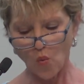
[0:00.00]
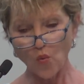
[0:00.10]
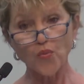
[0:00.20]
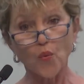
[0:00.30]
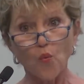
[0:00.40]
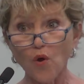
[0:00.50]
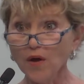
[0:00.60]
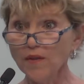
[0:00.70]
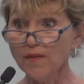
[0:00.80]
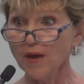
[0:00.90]
the
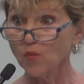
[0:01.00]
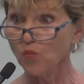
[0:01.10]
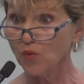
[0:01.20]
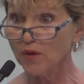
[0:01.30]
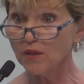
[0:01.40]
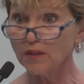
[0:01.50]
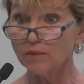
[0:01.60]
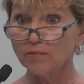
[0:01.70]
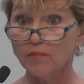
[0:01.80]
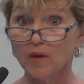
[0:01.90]
one that
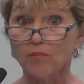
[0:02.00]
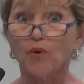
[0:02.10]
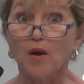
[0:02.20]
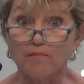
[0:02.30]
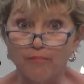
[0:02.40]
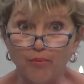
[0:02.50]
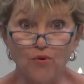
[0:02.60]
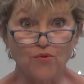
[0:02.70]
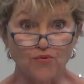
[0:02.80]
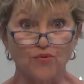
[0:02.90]
really brought
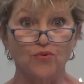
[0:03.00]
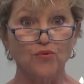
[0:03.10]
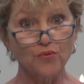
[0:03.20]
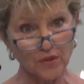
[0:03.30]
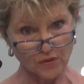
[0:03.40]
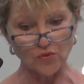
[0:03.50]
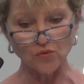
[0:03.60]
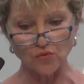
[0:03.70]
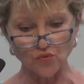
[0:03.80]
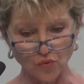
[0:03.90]
birth to this
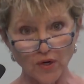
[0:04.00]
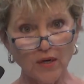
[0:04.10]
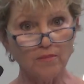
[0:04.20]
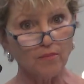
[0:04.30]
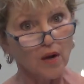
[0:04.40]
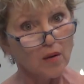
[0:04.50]
dream,